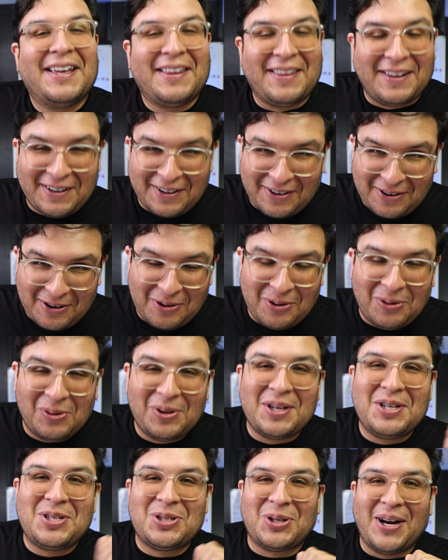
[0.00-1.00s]
There are
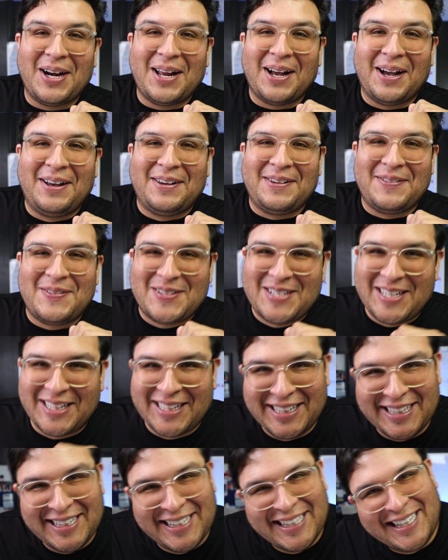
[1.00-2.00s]
only
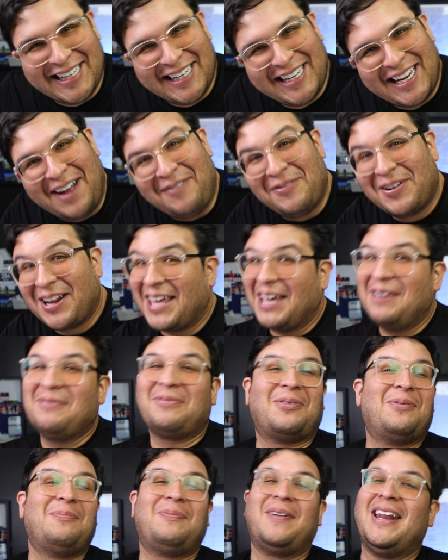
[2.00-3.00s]
trade-offs. I'm gonna
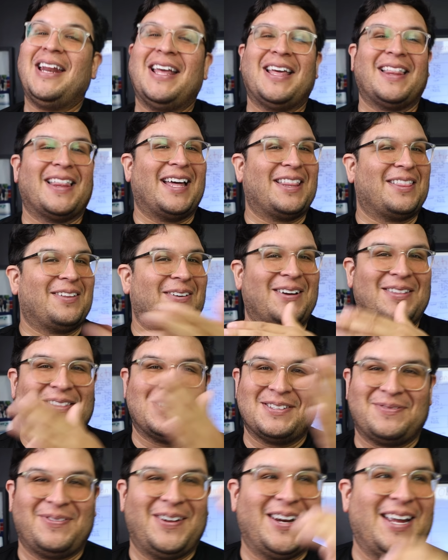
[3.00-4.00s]
keep repeating that throughout
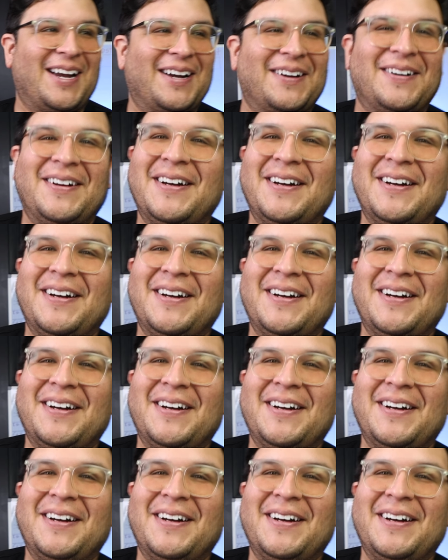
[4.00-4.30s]
this video.